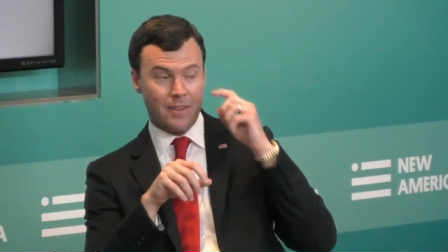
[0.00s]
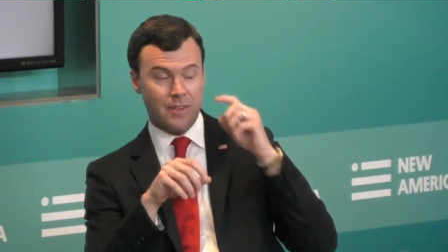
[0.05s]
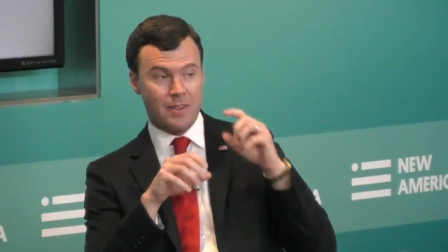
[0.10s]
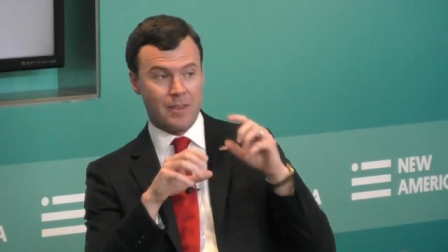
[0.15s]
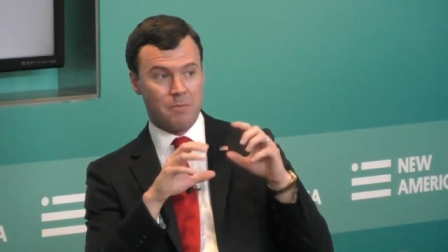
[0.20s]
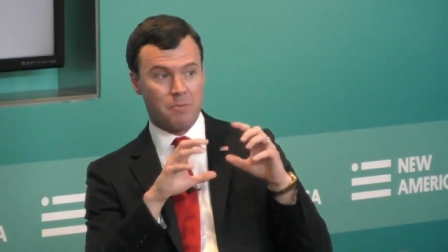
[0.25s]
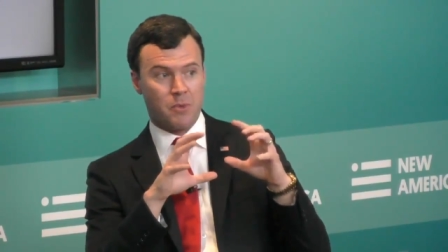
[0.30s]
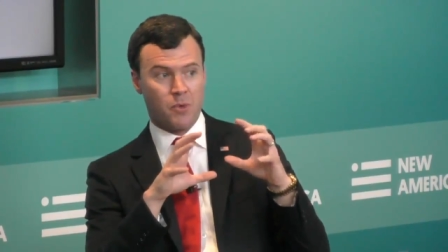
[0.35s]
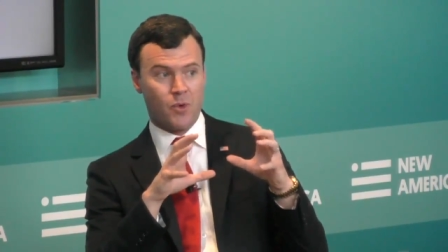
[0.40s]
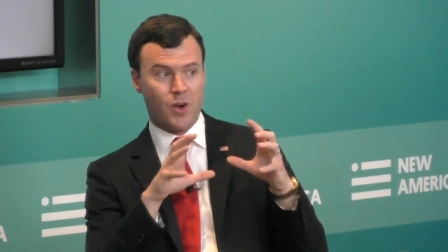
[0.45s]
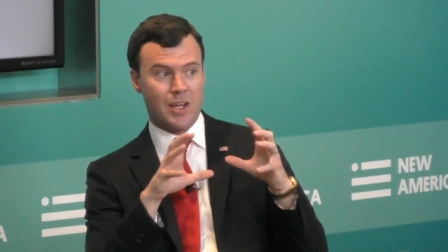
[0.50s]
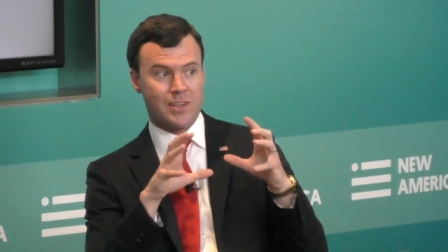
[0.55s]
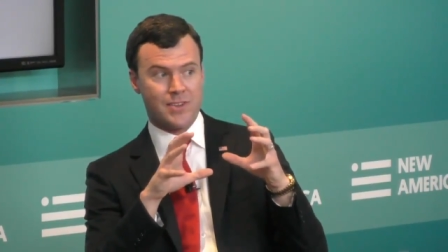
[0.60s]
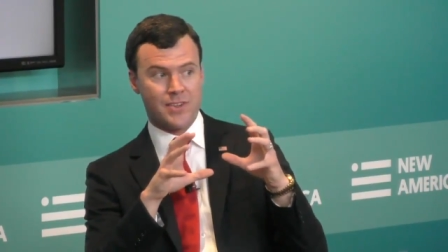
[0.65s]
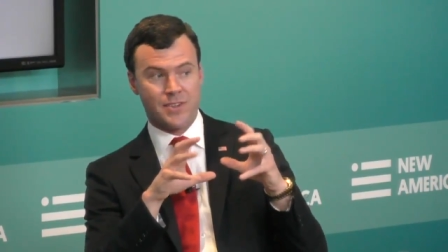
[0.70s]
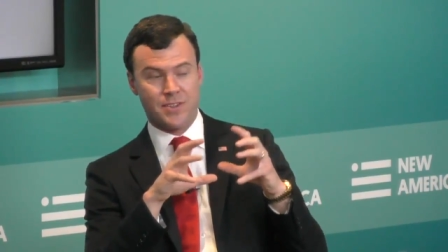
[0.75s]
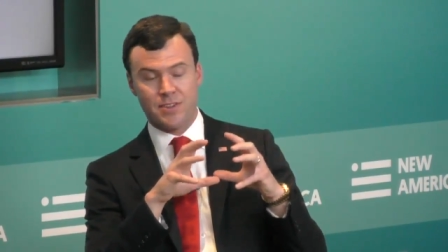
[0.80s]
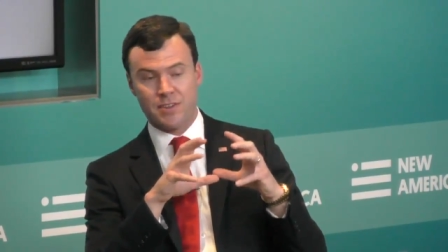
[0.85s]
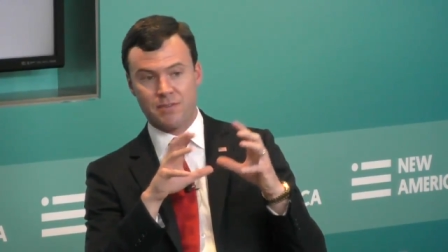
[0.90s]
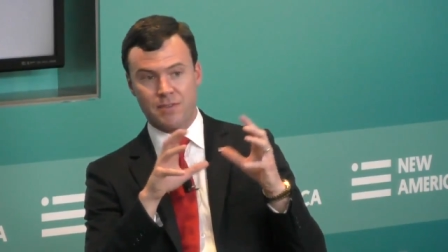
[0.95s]
the
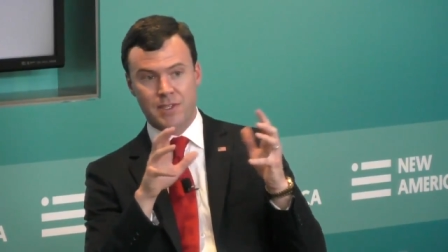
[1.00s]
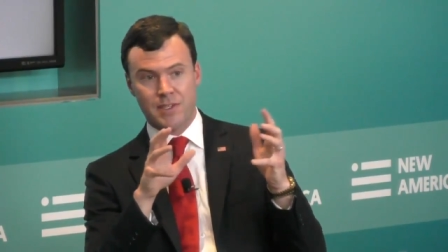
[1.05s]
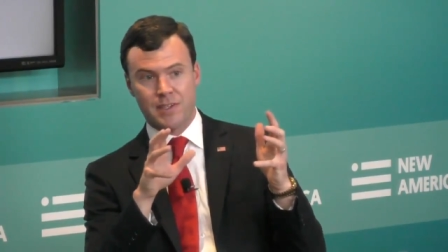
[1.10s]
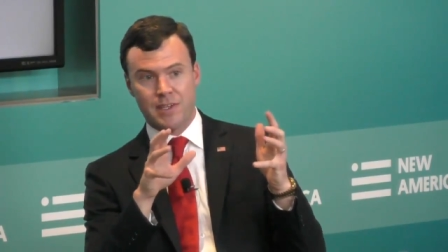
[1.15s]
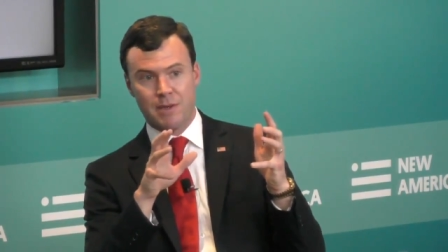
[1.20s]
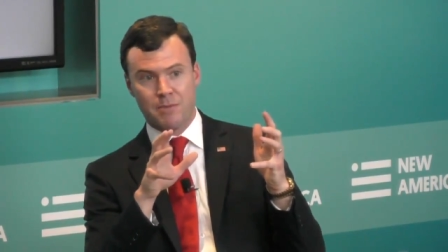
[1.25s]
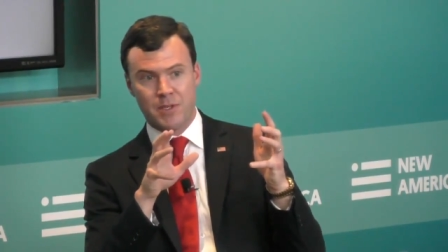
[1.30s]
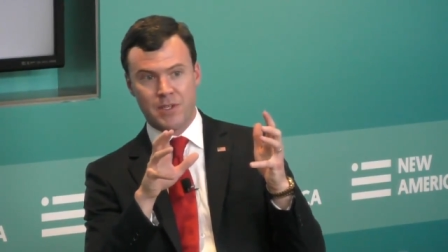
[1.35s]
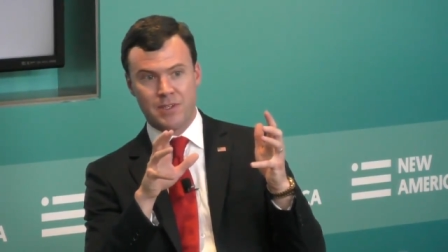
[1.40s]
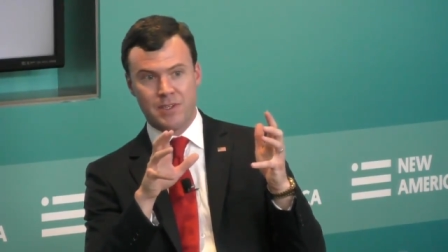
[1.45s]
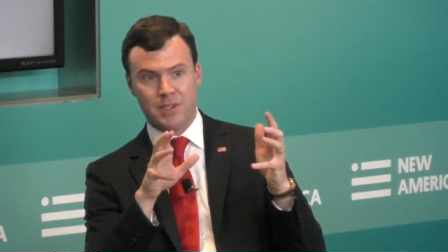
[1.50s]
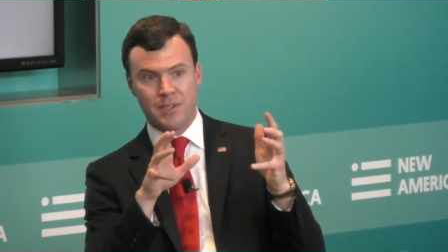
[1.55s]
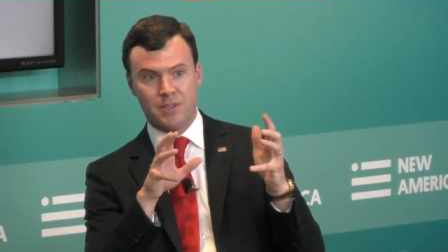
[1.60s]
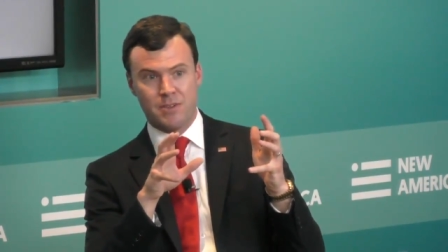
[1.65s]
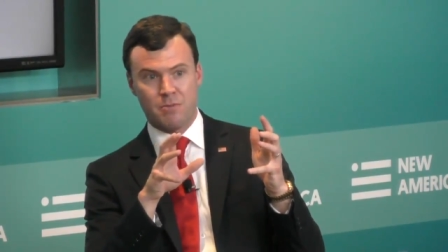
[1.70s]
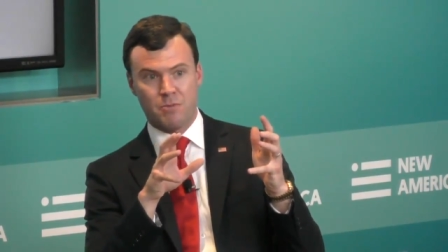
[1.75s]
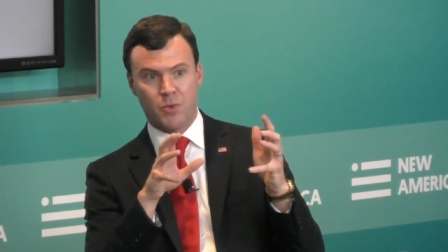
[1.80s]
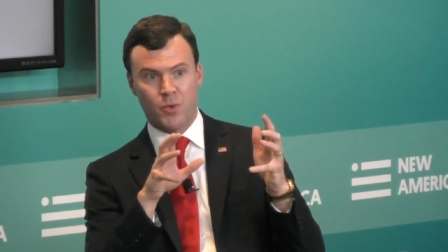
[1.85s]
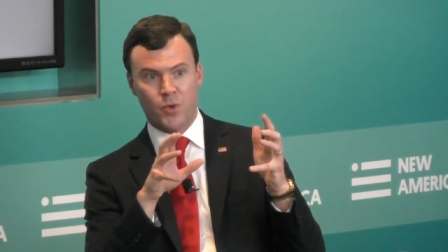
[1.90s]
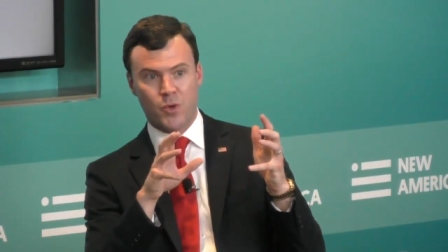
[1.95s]
presence of Islamic State
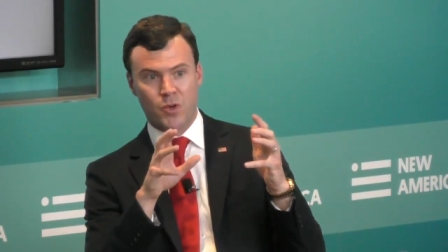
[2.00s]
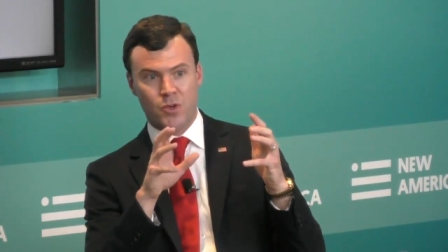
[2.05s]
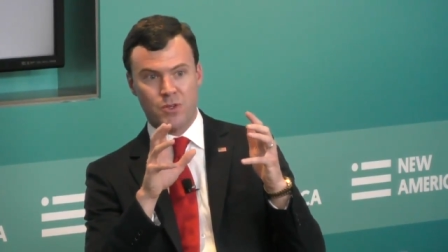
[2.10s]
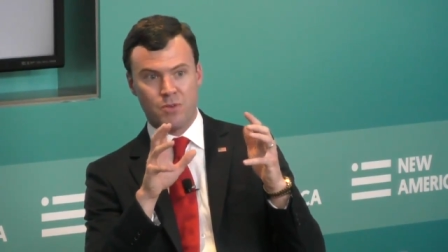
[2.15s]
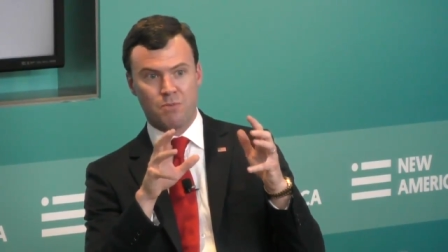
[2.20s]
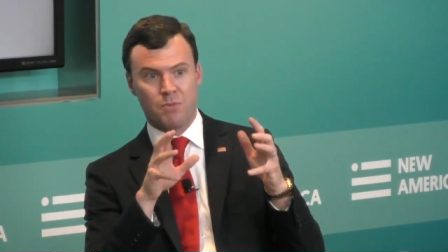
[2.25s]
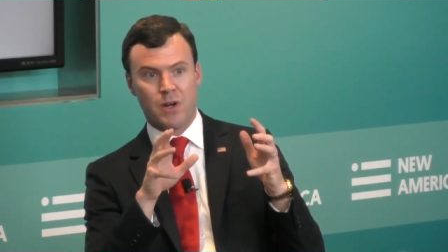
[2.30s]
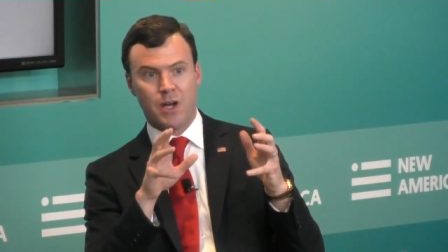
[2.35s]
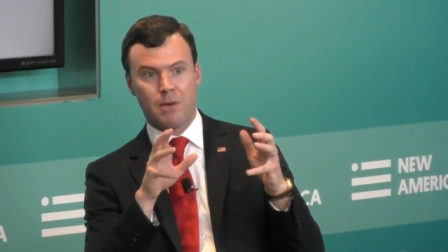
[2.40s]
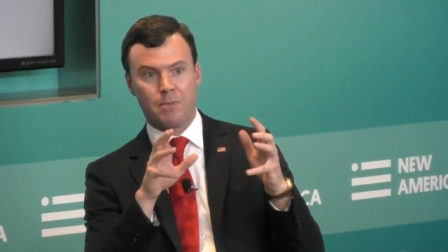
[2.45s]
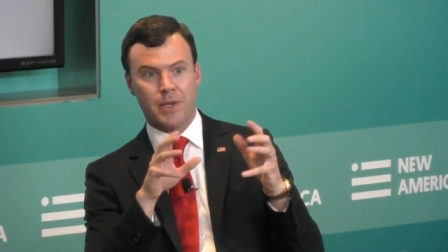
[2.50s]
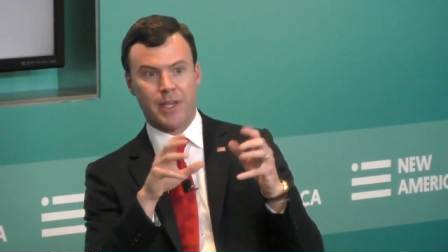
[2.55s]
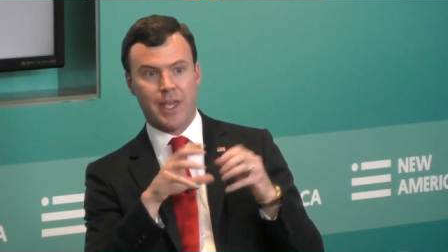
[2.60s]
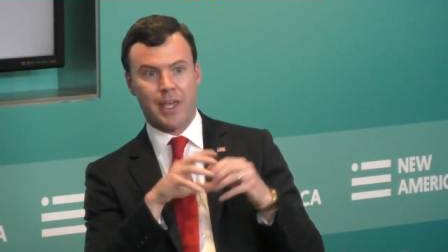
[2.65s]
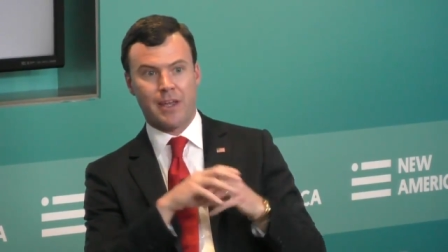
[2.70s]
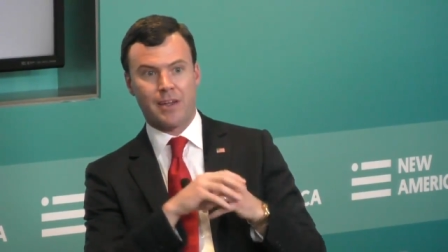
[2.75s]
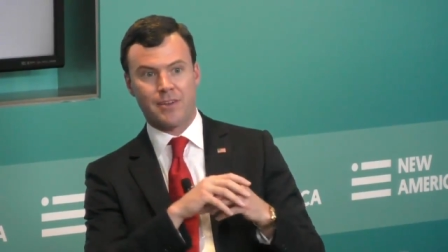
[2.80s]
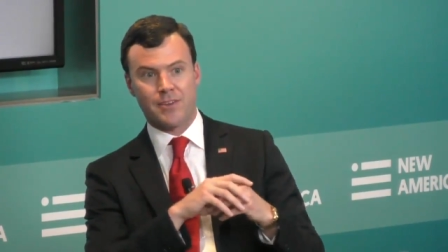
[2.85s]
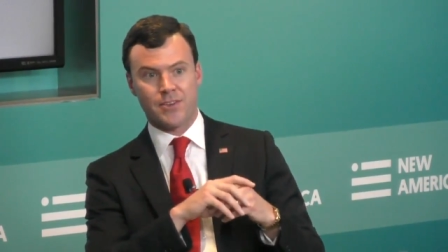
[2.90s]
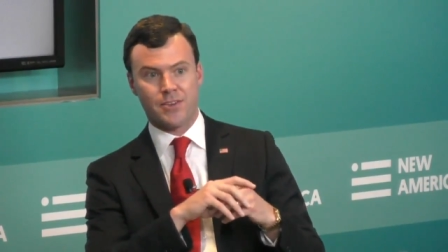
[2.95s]
supporters and
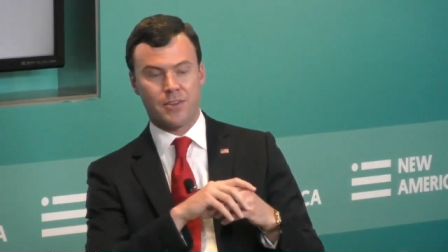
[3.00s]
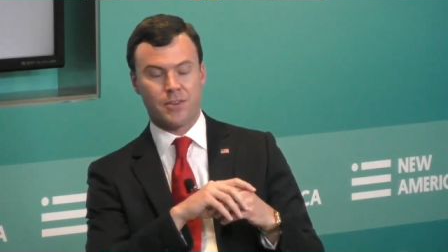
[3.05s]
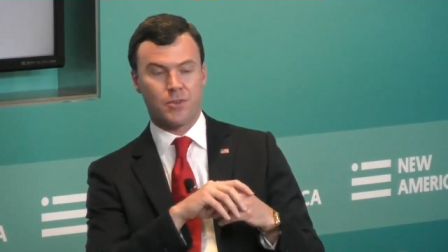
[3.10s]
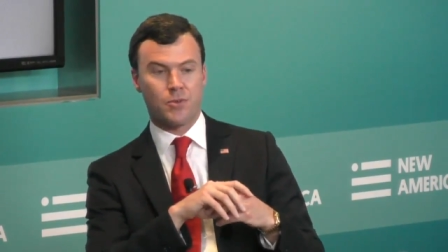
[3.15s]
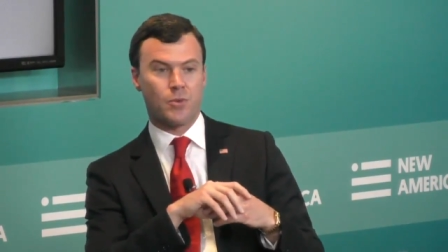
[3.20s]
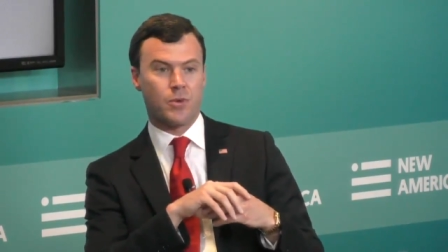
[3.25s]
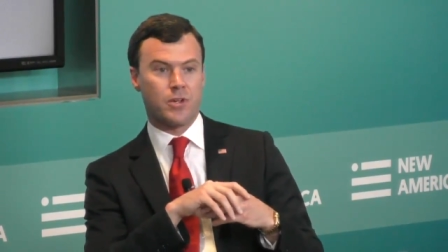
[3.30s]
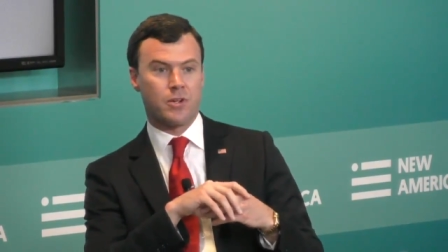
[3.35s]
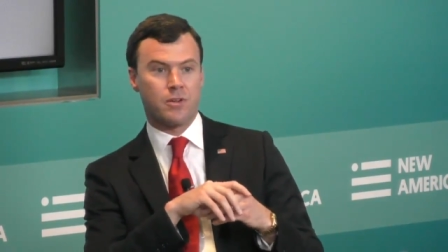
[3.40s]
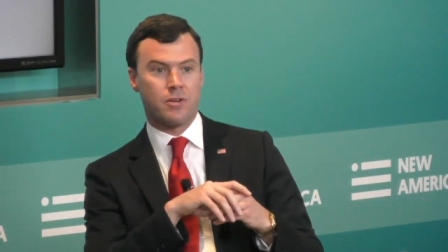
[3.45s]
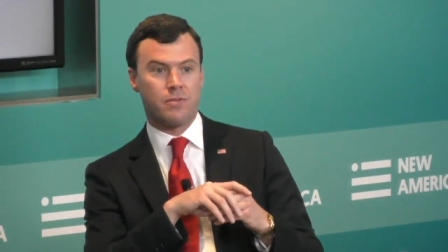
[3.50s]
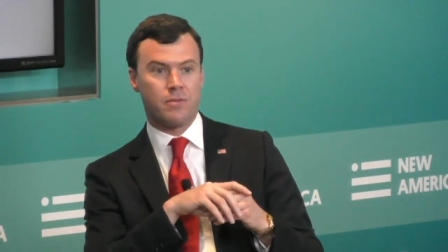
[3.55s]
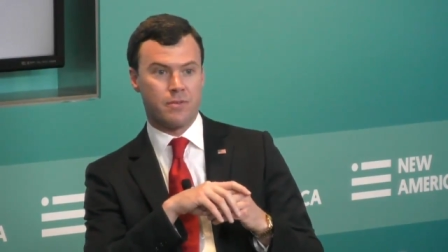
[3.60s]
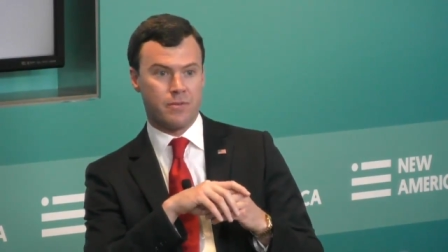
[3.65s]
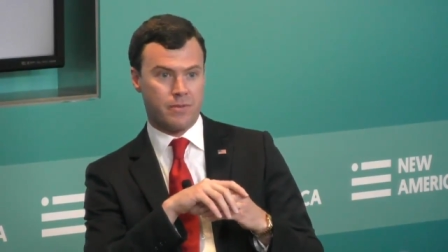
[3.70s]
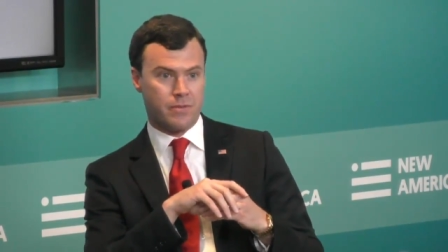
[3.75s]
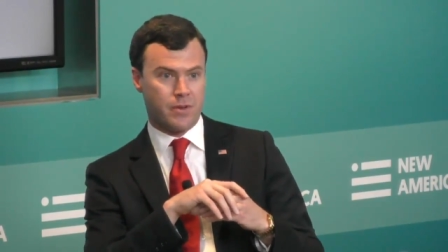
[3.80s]
propagandists on Twitter,